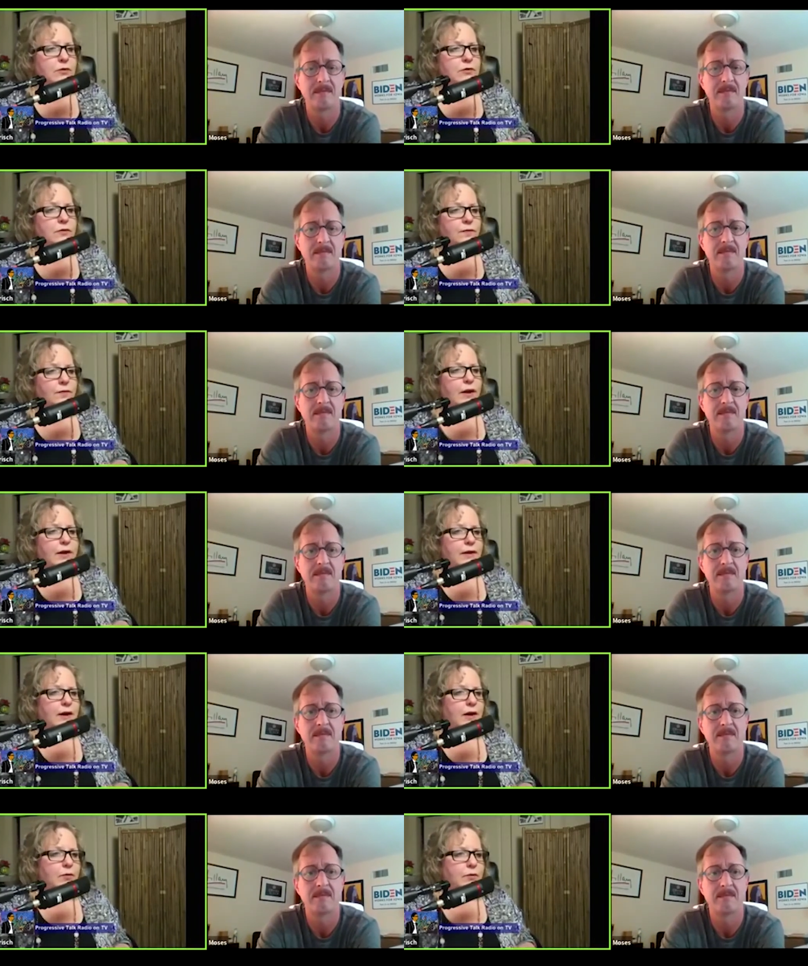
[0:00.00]
Speaker 1: to
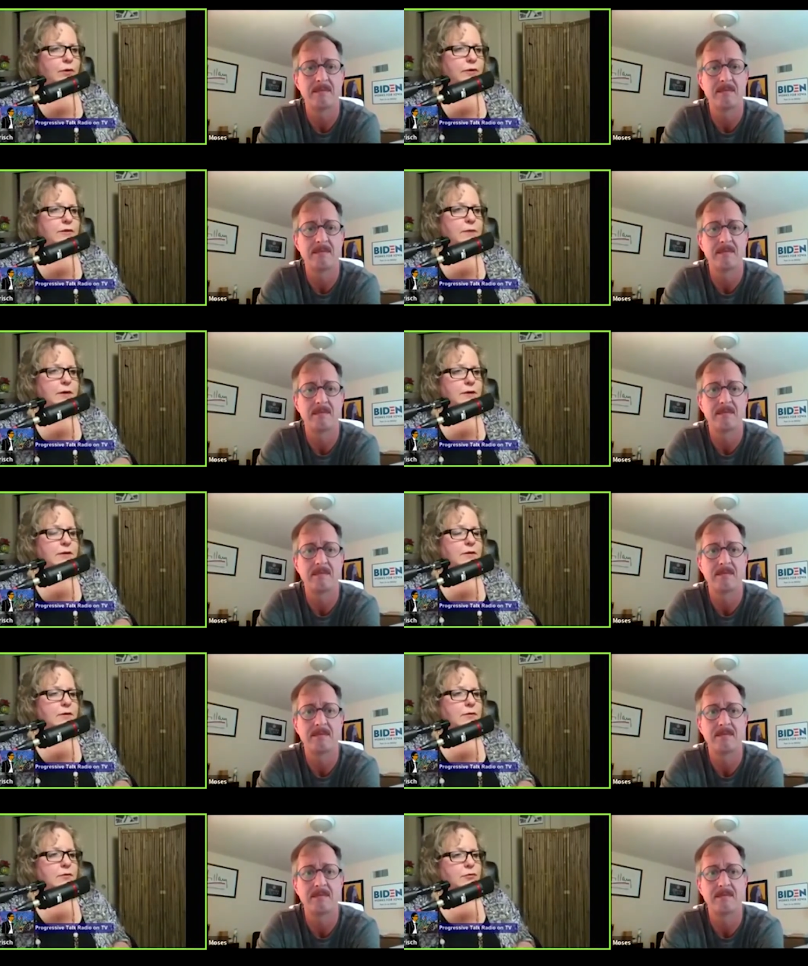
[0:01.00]
find out what's
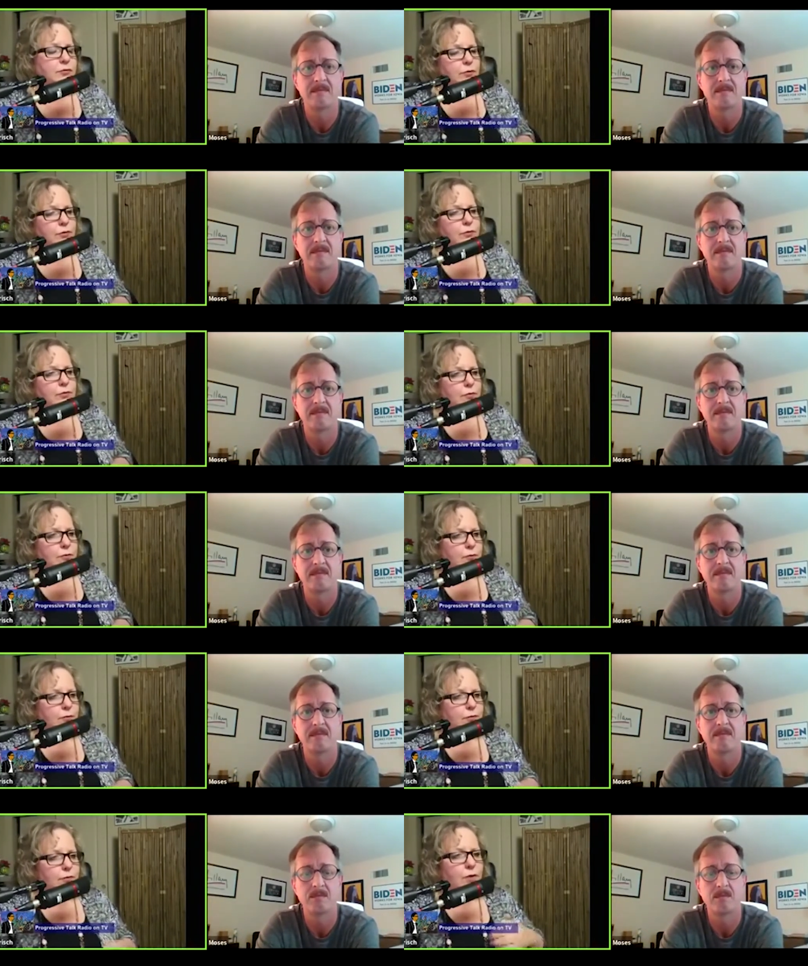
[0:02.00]
been true,
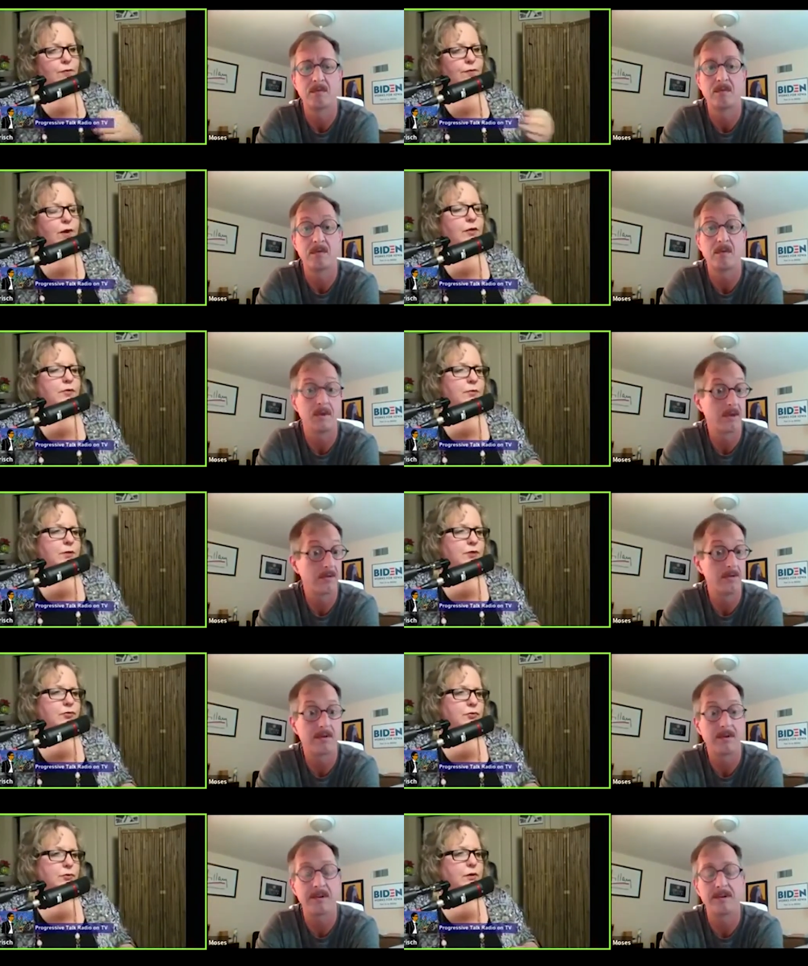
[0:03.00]
you know, found to be
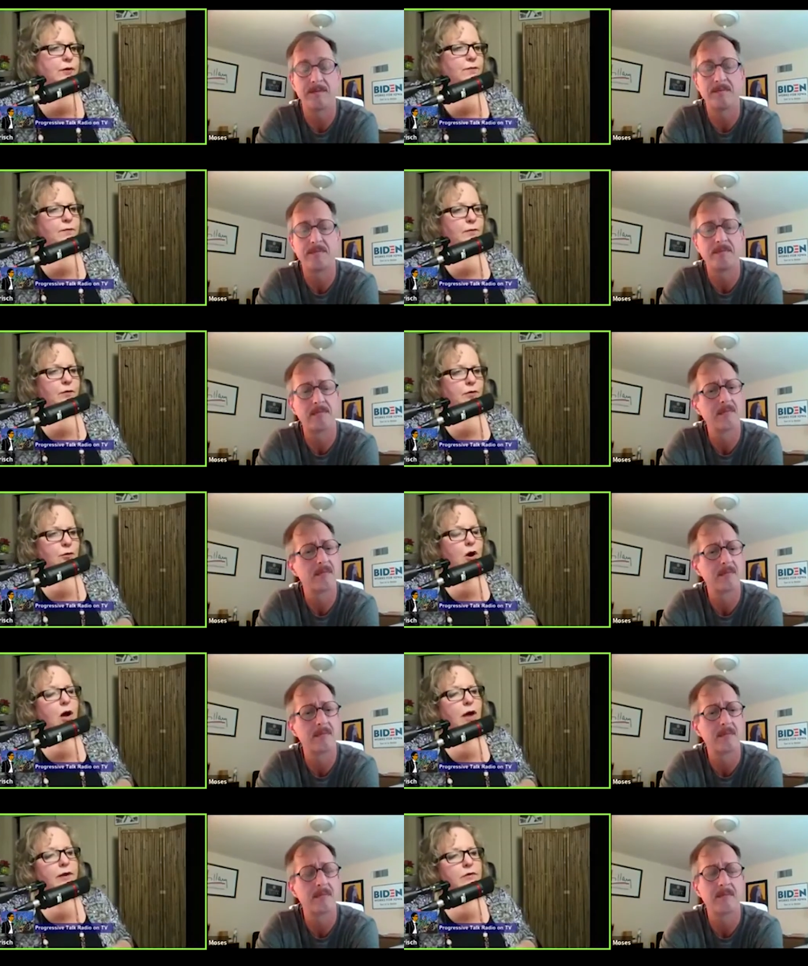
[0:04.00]
true and
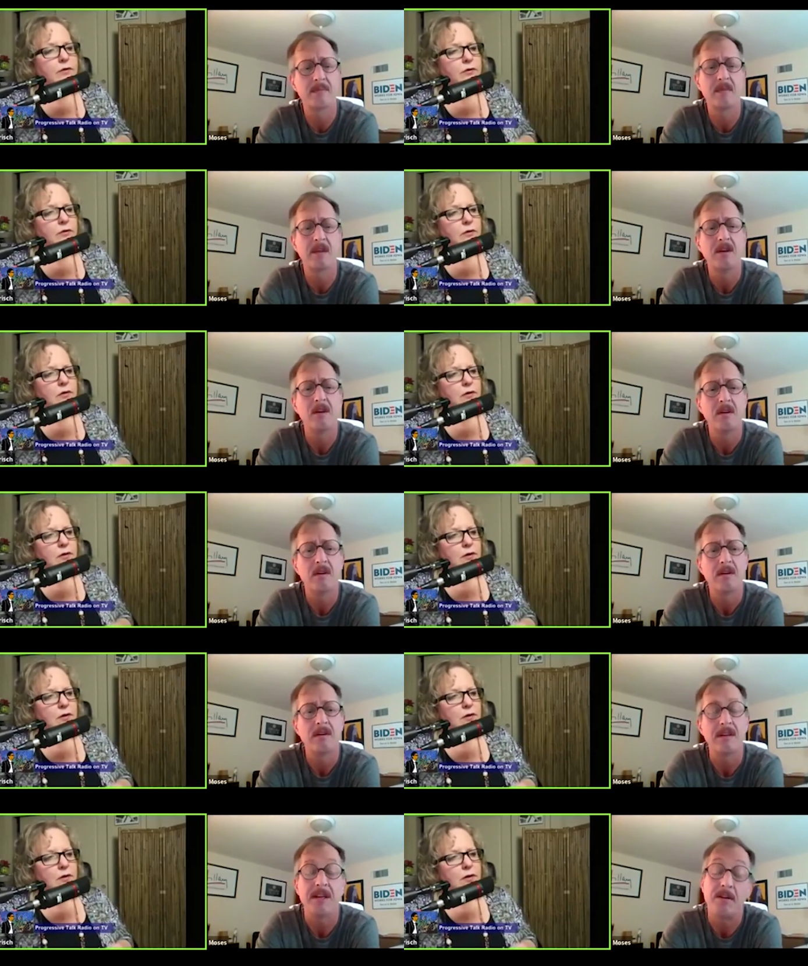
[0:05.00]
not.
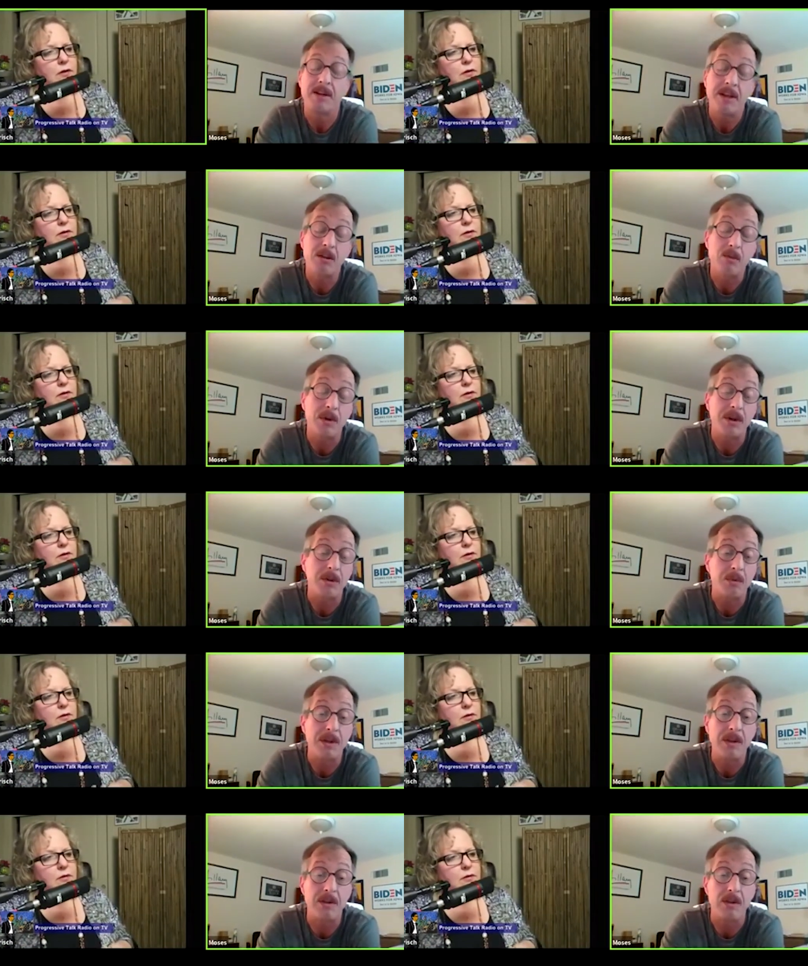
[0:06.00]
Speaker 2: You know, it is one of
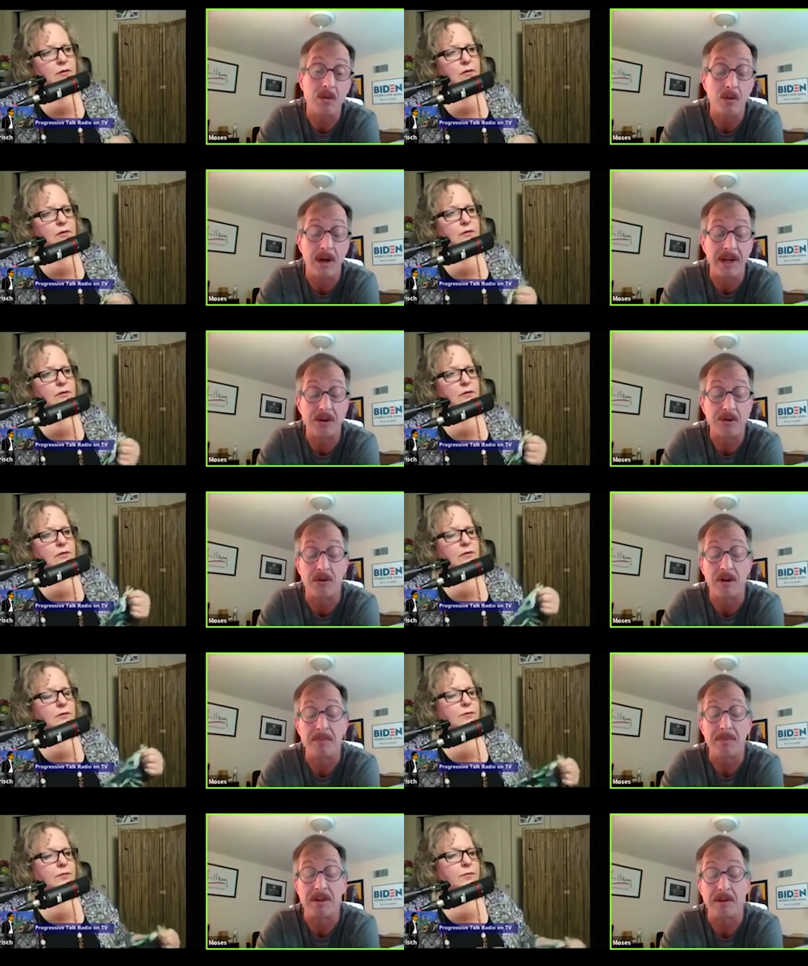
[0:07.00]
the reasons why
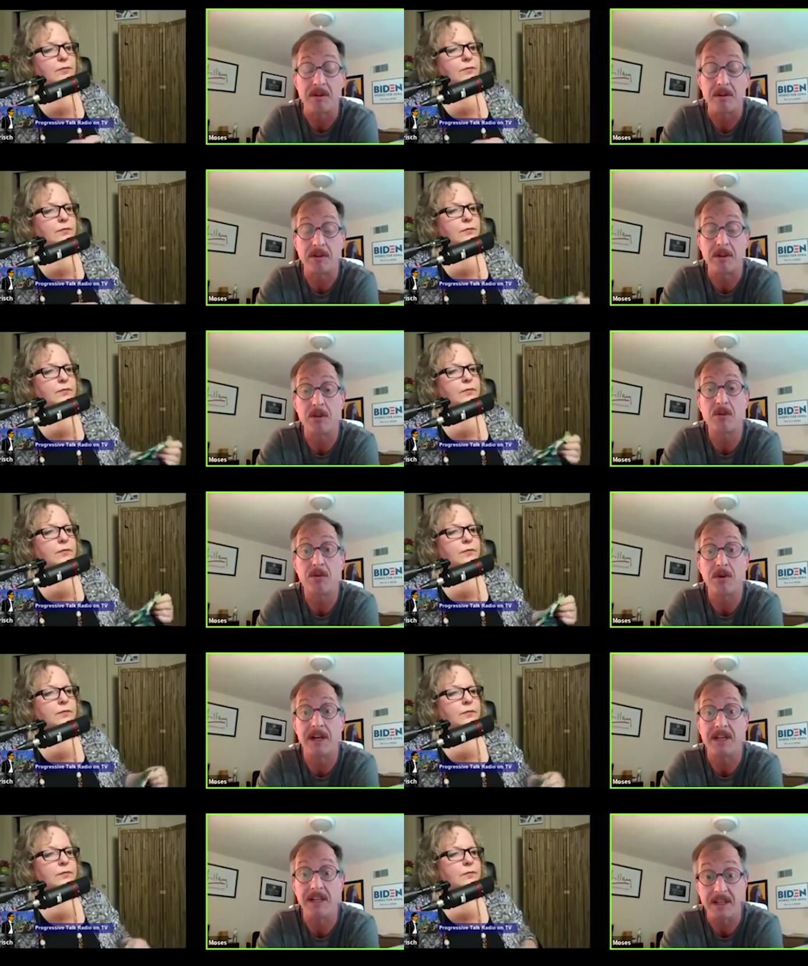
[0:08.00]
Trump has
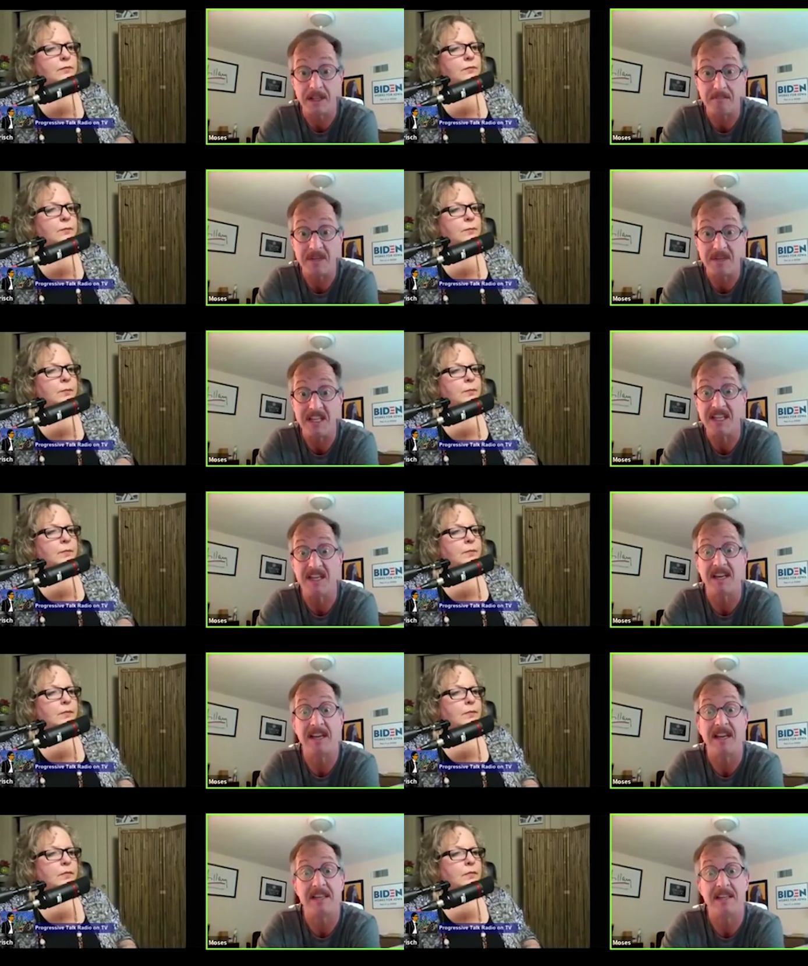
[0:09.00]
discredited the
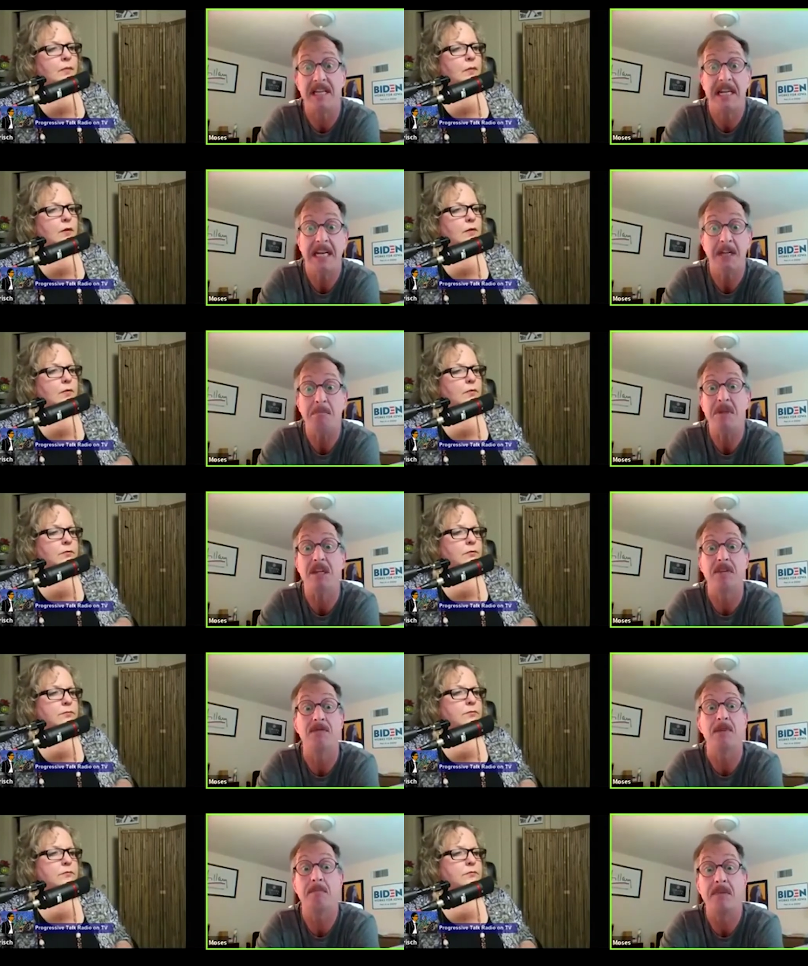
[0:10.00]
media as an
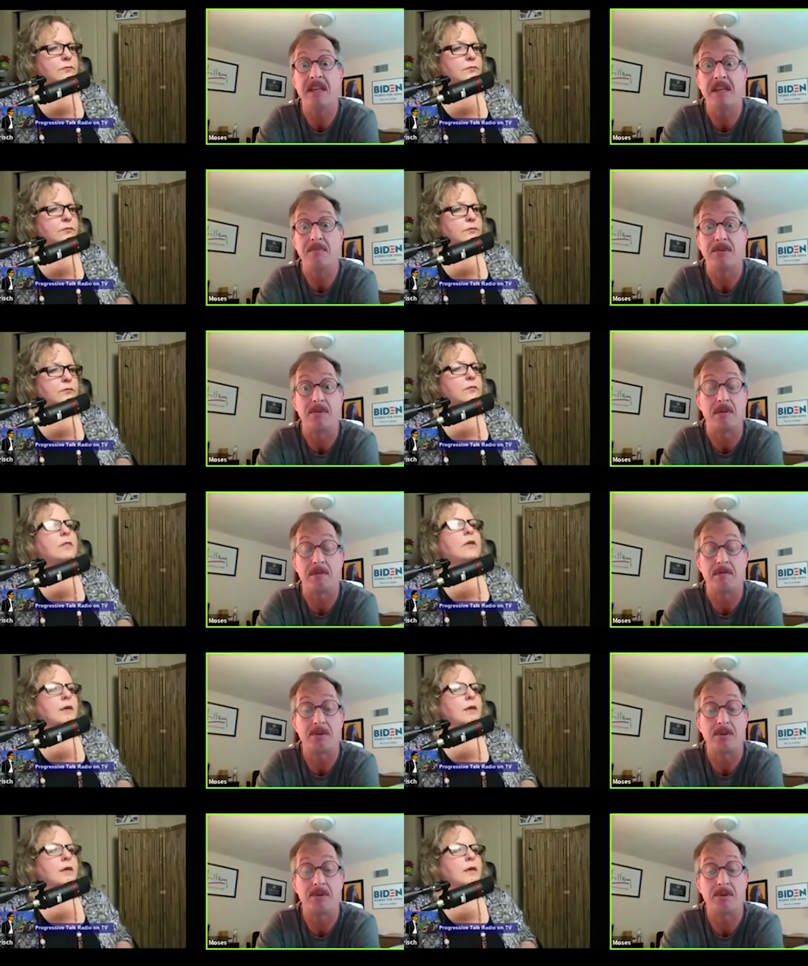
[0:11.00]
enemy of the people